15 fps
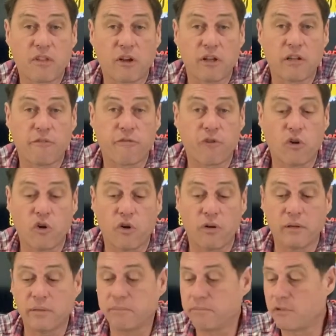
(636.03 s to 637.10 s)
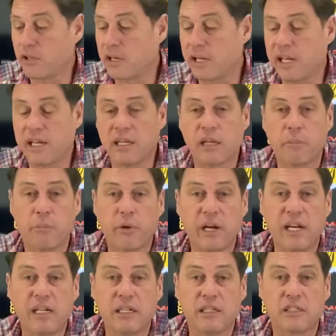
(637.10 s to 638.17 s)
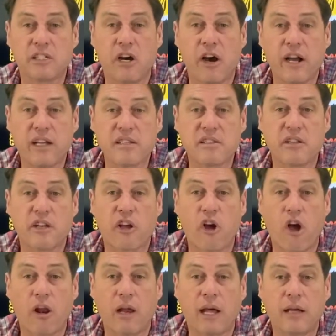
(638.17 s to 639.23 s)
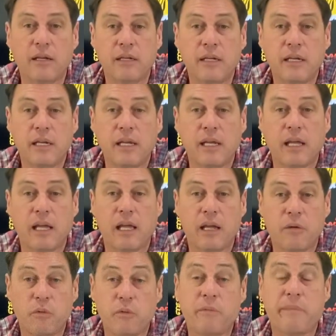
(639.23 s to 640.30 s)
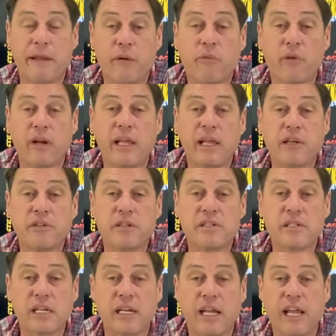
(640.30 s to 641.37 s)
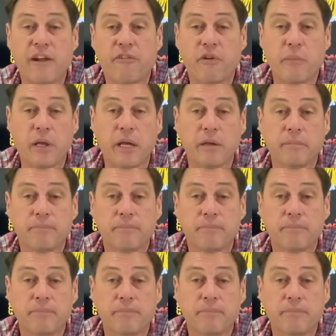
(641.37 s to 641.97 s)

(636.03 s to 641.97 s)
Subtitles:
the floor and looking at the pretty little tigers on the collar. It would be really interesting to hear from you.